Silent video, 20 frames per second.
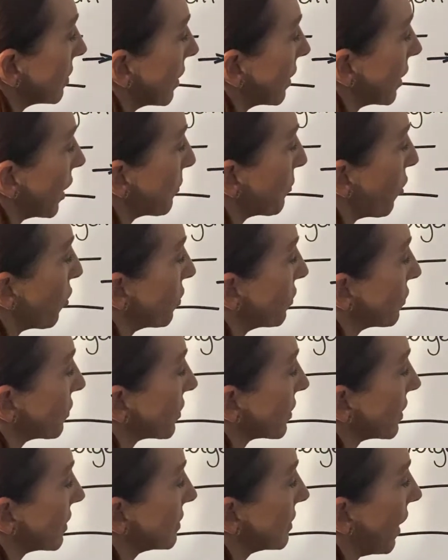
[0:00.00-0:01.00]
and I'm
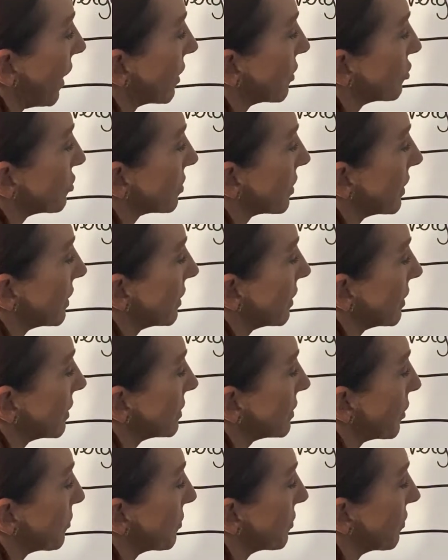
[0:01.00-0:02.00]
over exaggerating
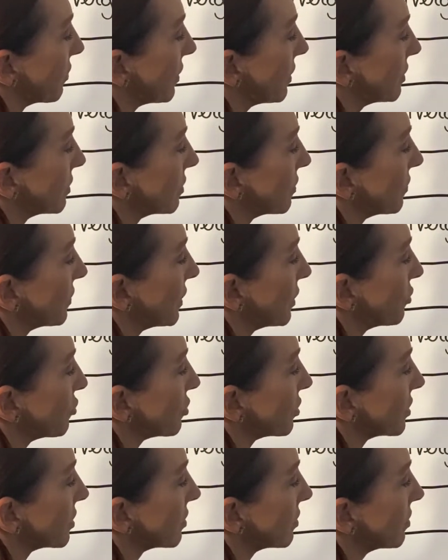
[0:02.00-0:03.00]
some of these
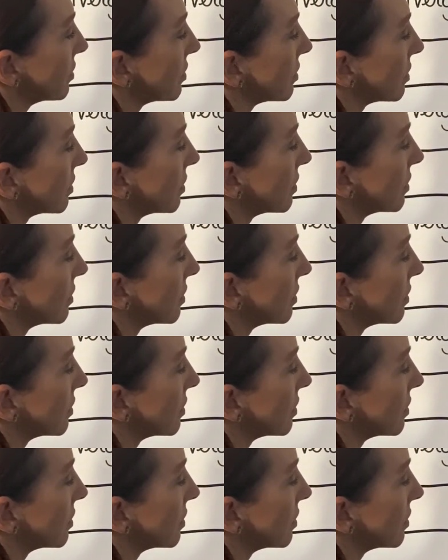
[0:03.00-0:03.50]
features,